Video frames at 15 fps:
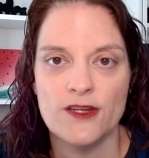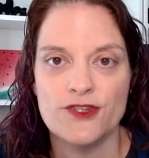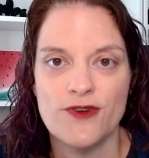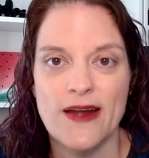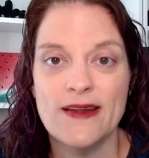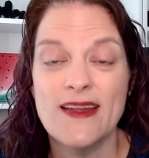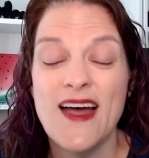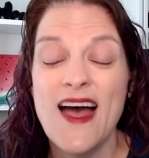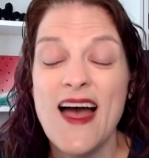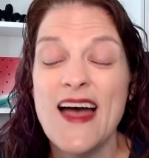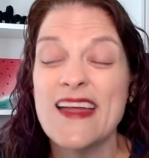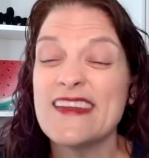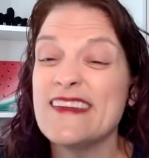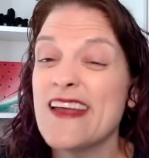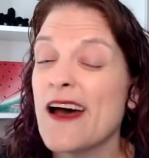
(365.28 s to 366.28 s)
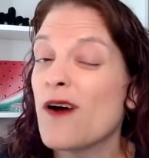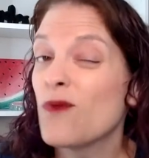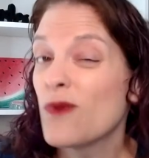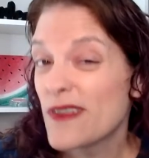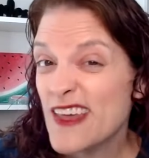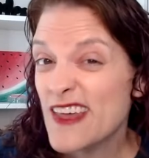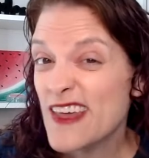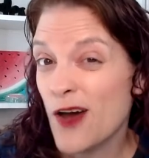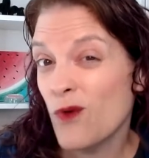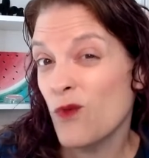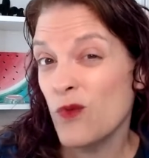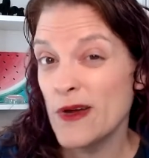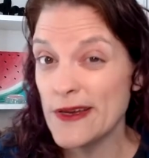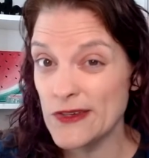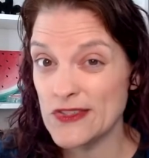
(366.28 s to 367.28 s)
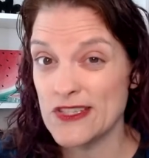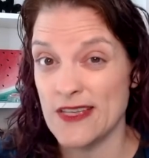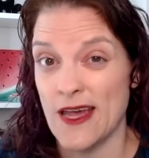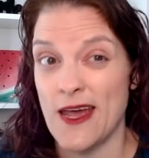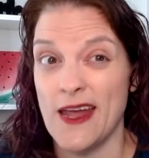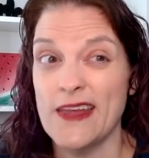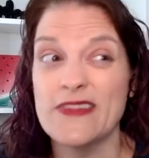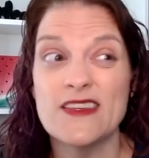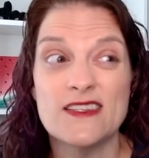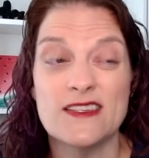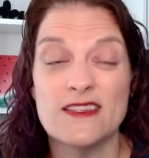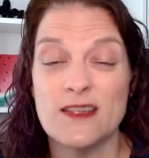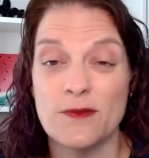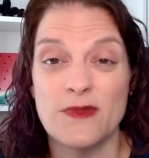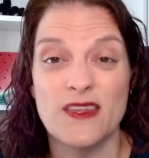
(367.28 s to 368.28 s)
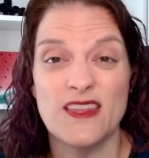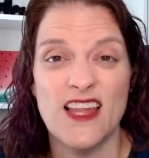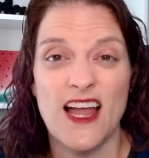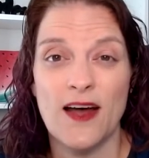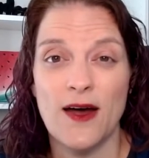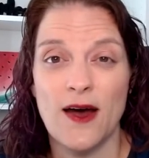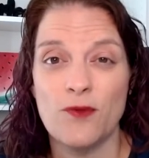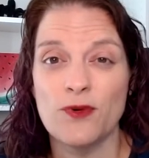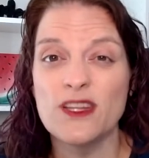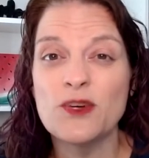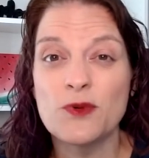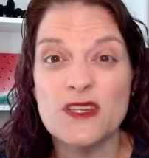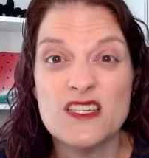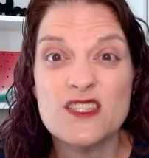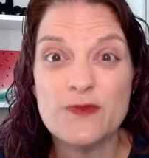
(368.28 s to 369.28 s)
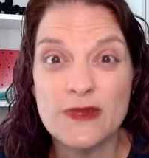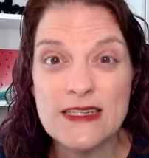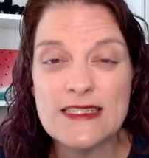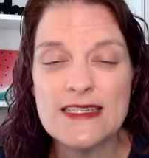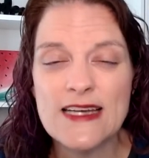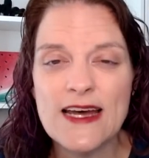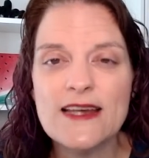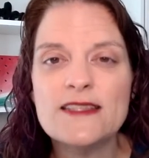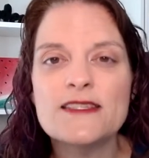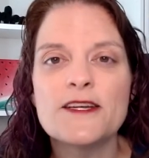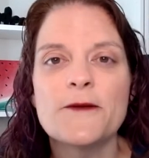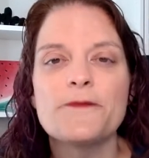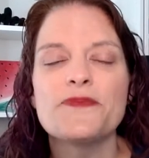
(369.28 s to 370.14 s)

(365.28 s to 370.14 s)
right? Now, one thing I will say, and this is something that I really want to split test,